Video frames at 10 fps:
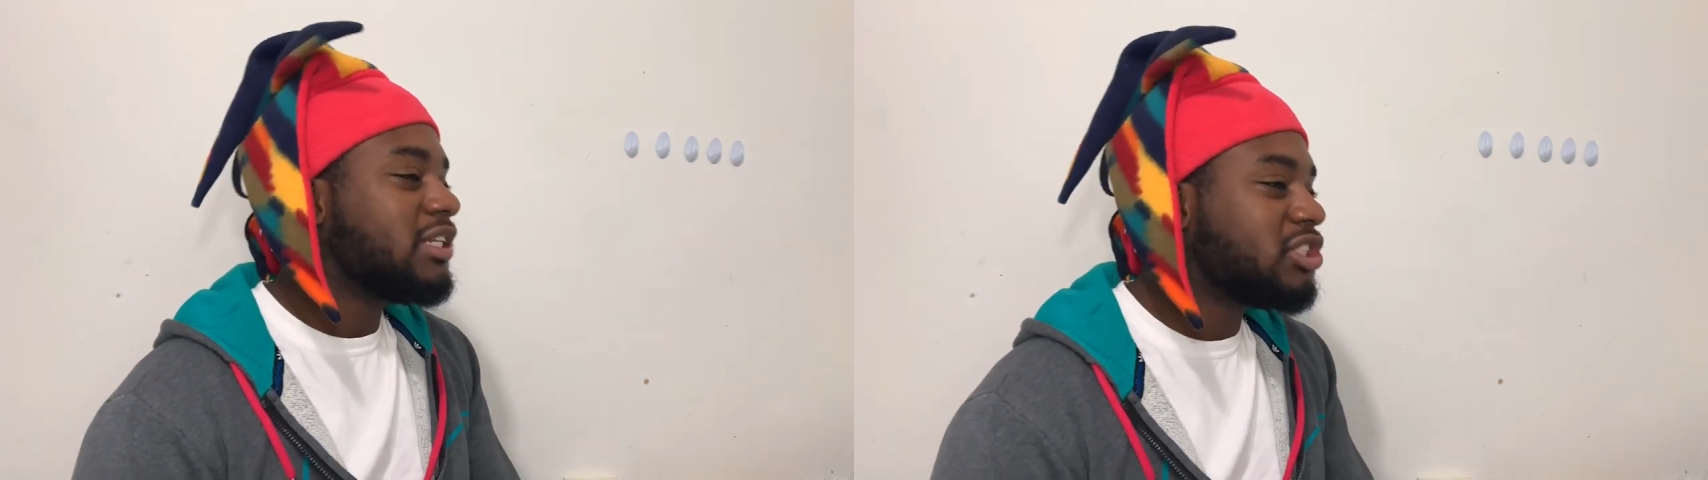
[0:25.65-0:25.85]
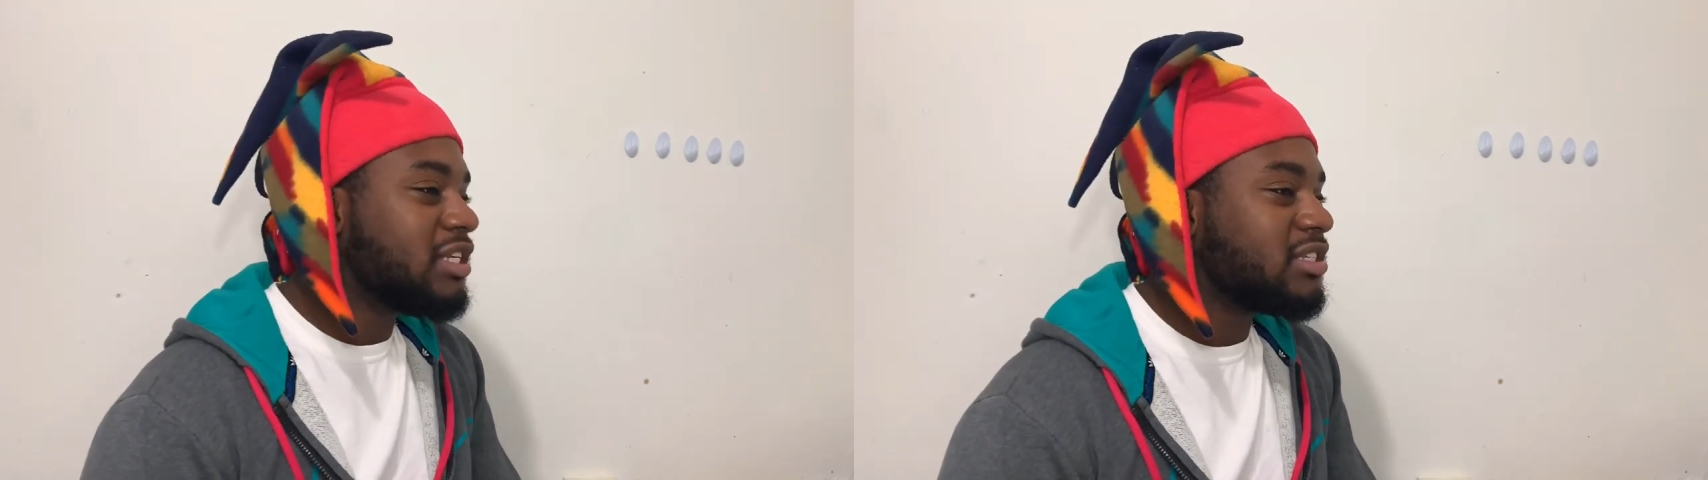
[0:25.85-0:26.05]

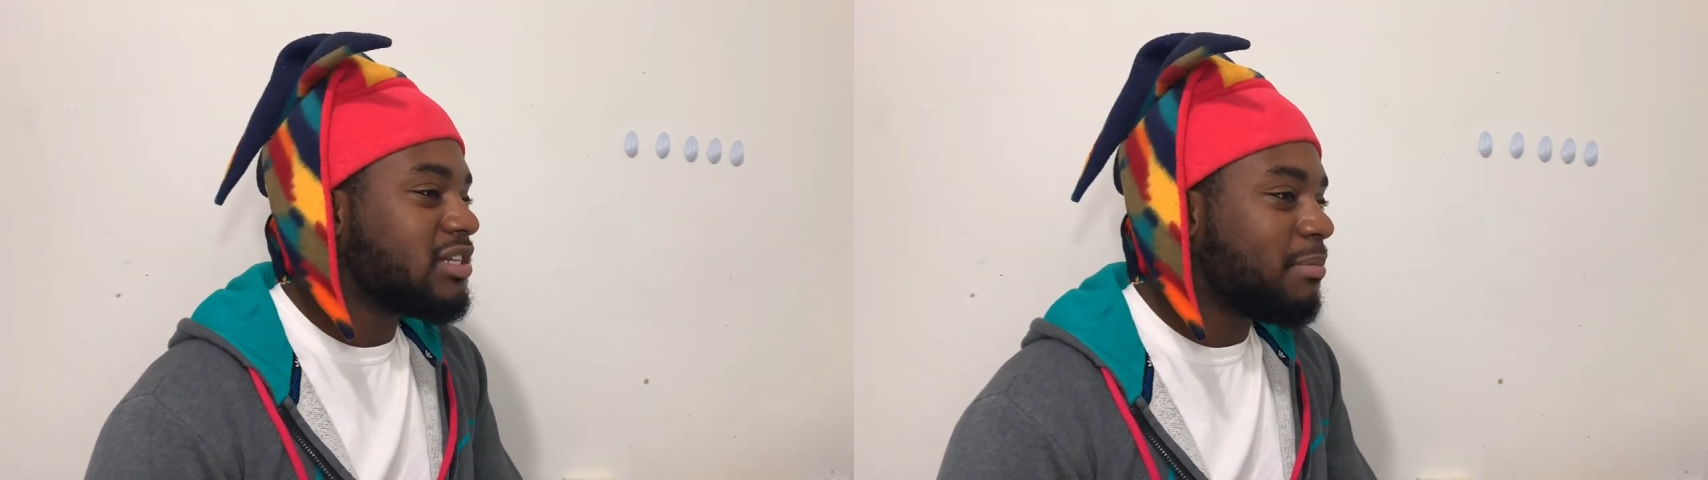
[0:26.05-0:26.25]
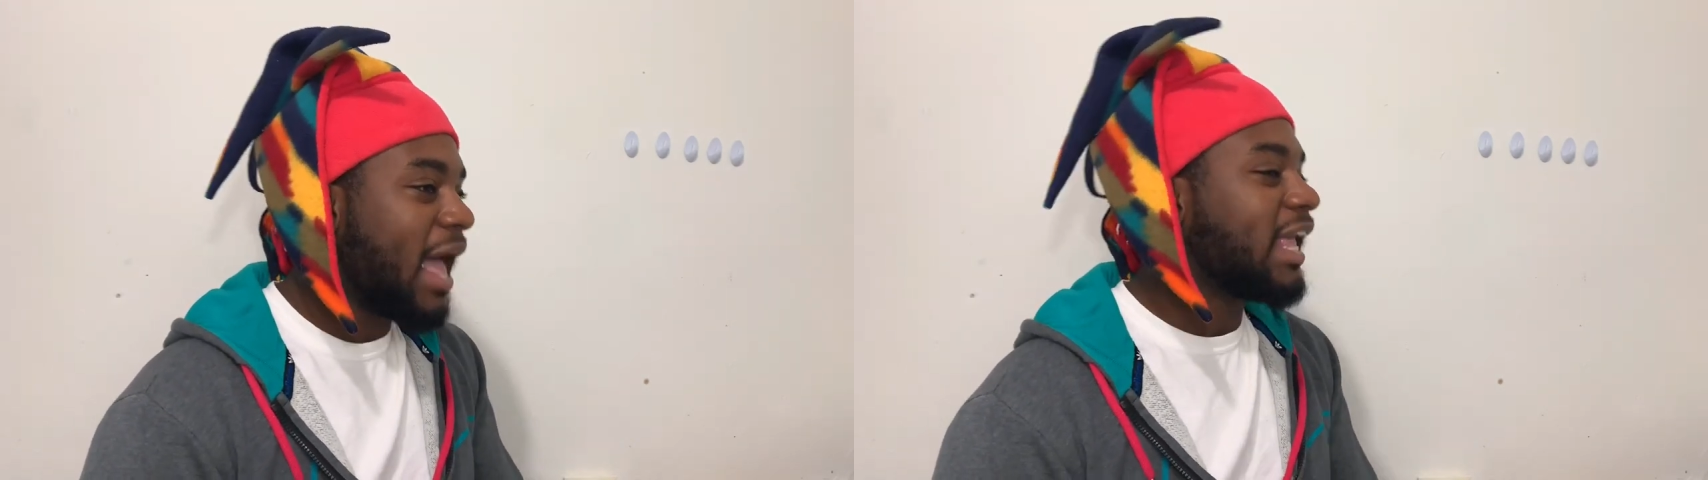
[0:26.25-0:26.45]
sits in the
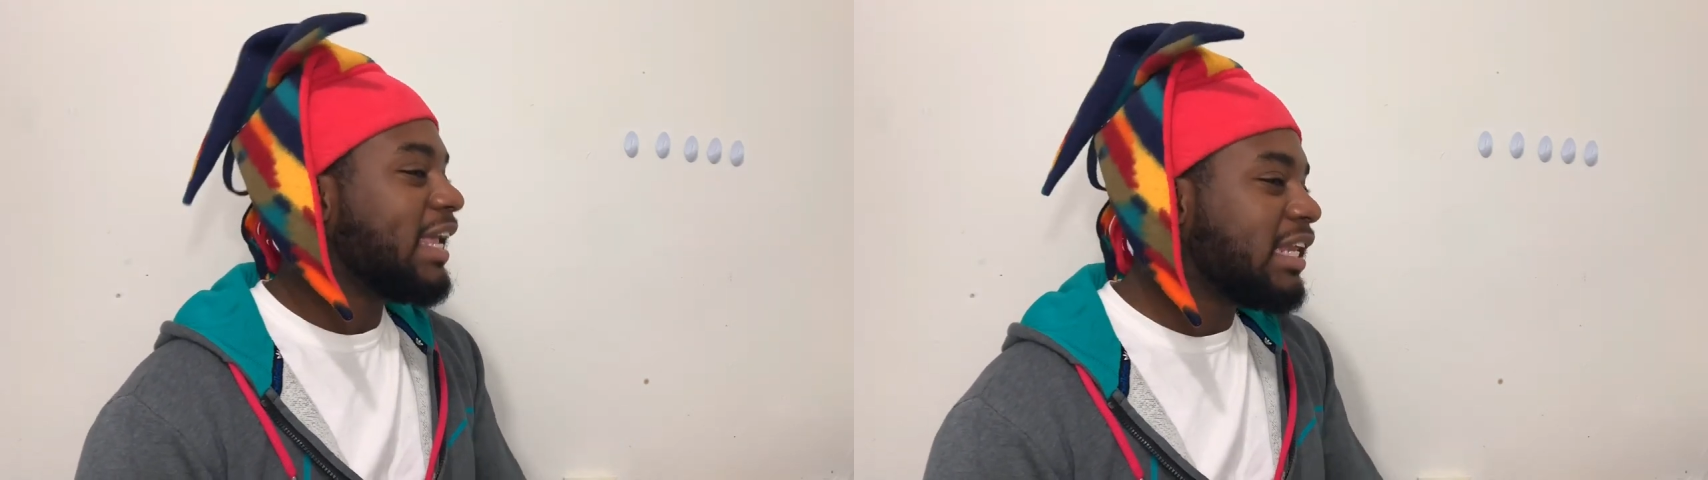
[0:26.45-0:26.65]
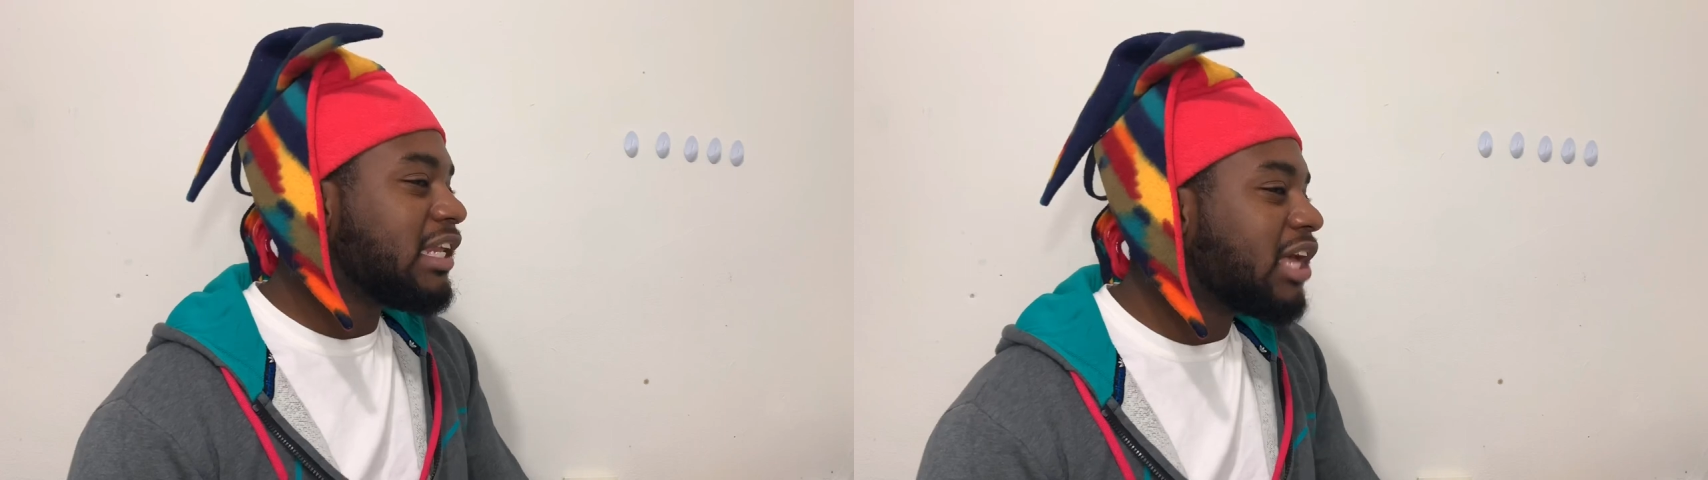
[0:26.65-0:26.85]
back
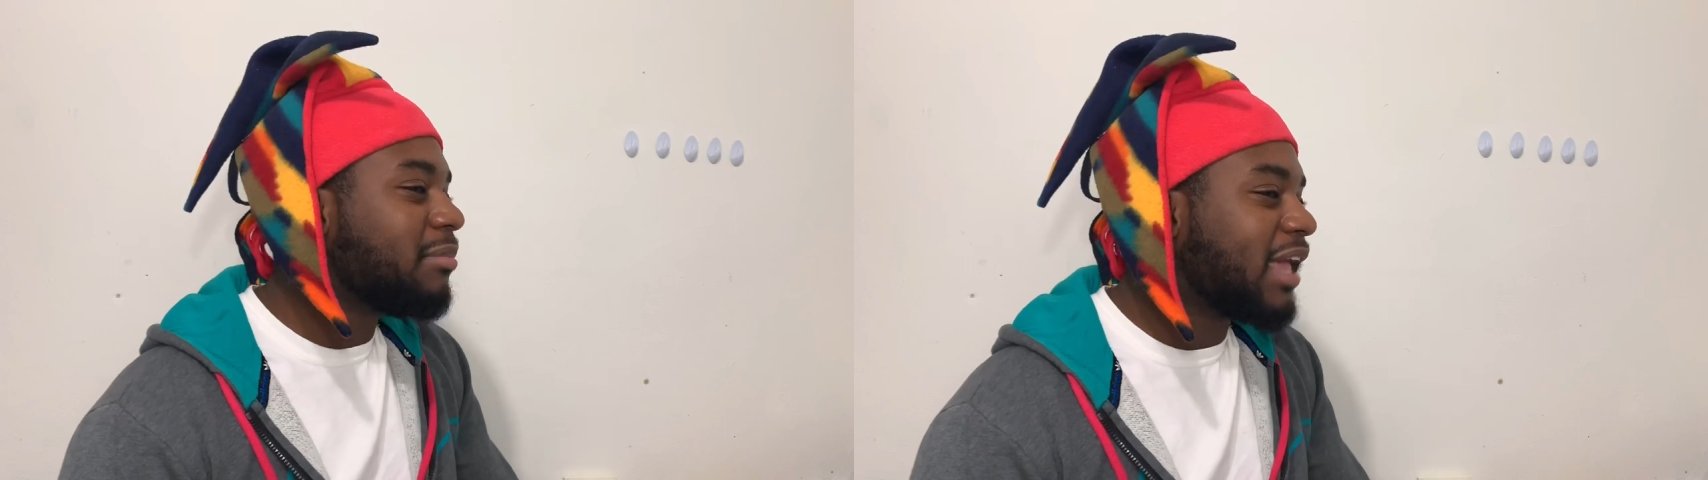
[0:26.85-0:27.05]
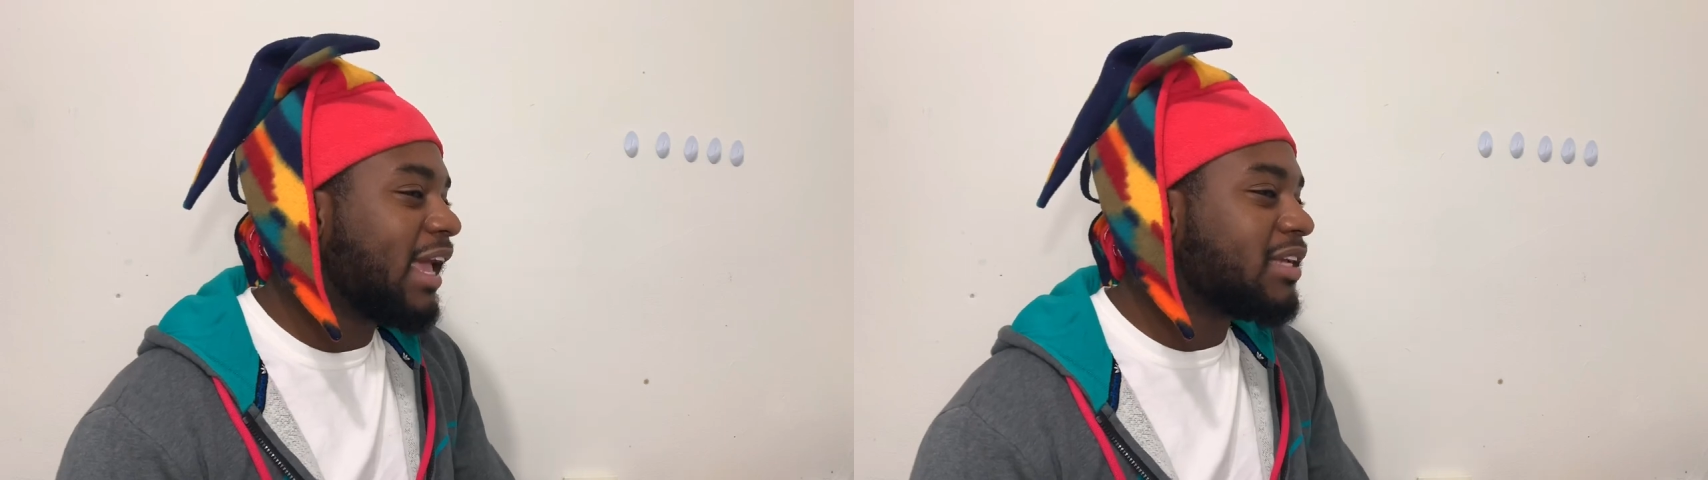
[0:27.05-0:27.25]
eating
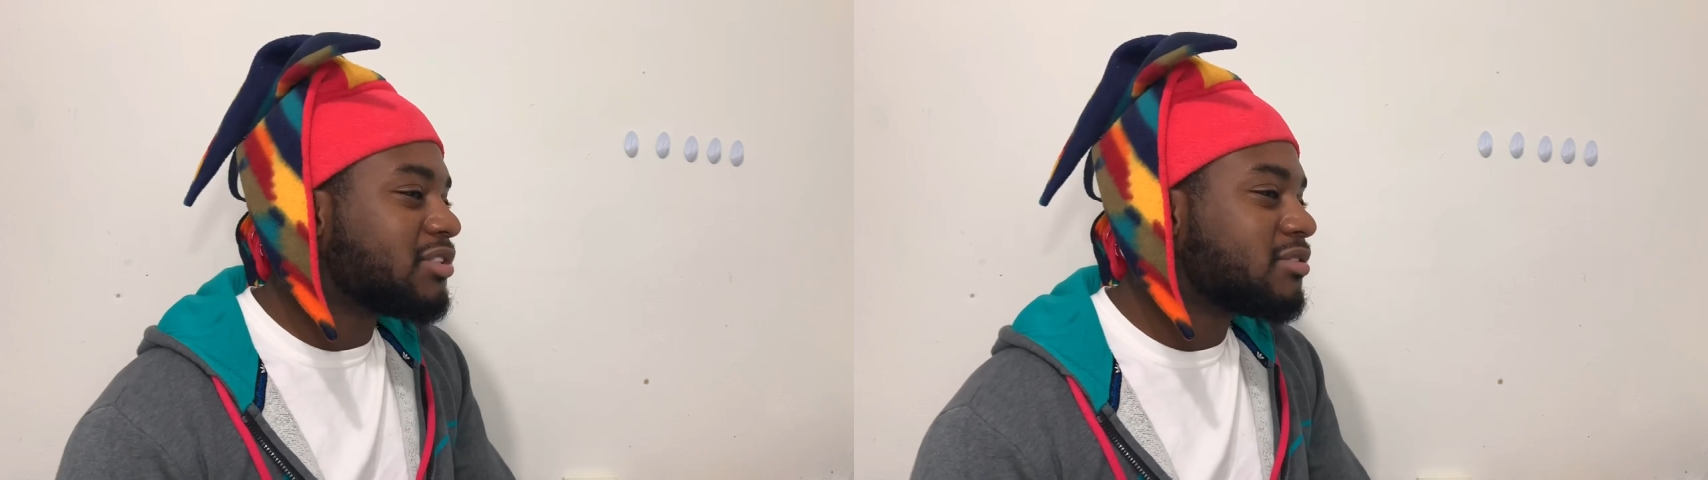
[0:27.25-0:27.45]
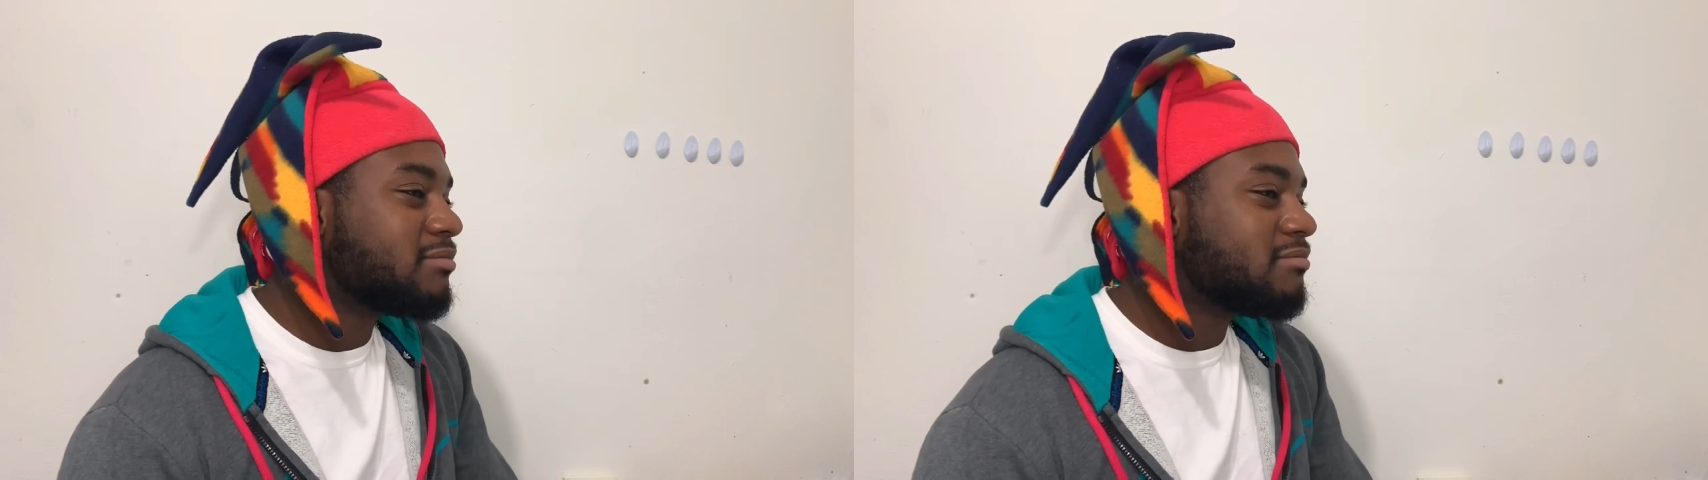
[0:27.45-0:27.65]
cupcakes.